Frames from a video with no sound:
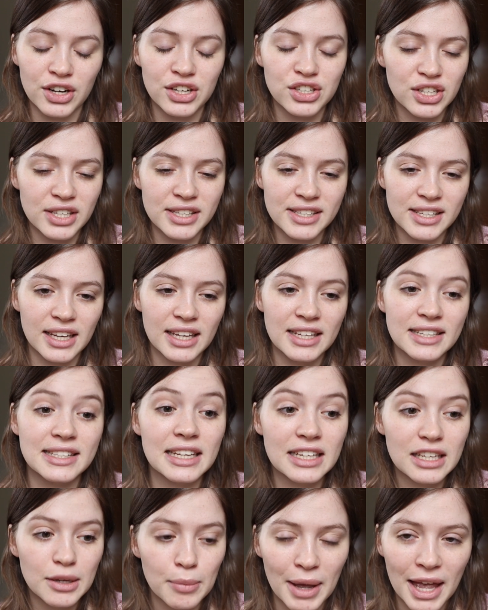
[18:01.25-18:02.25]
or I shouldn't say he's
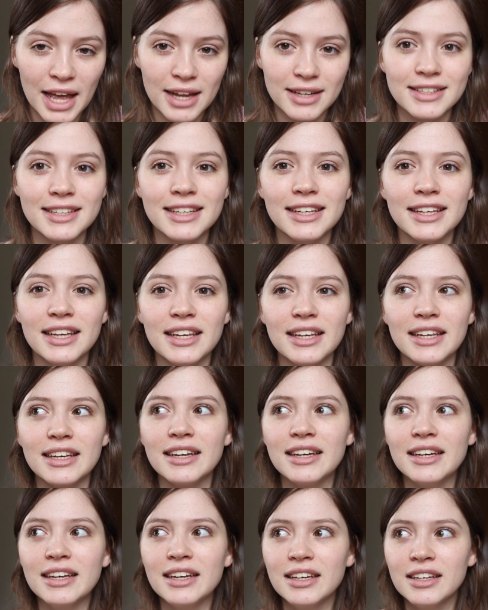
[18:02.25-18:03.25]
in a band. He
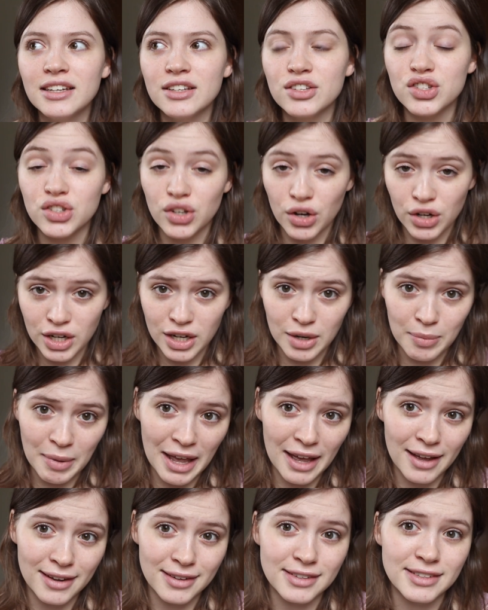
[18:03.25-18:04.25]
started a
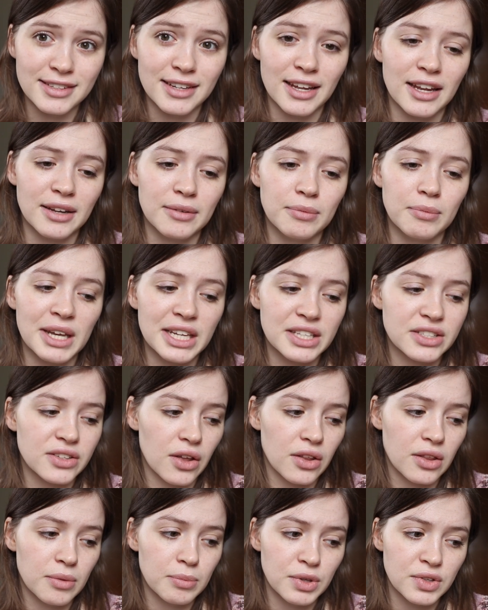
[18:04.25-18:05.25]
band and makes
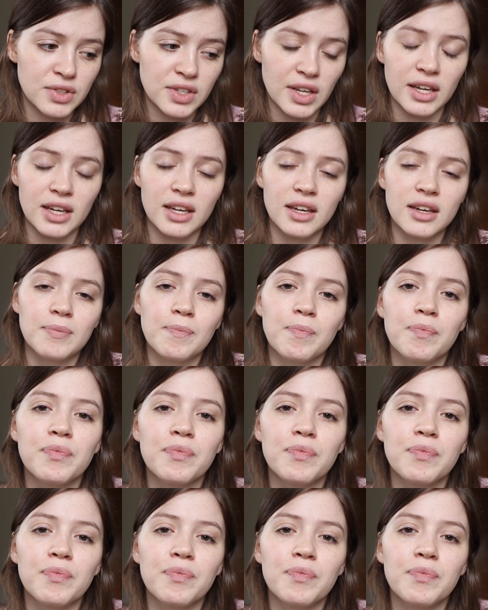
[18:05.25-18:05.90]
all the music.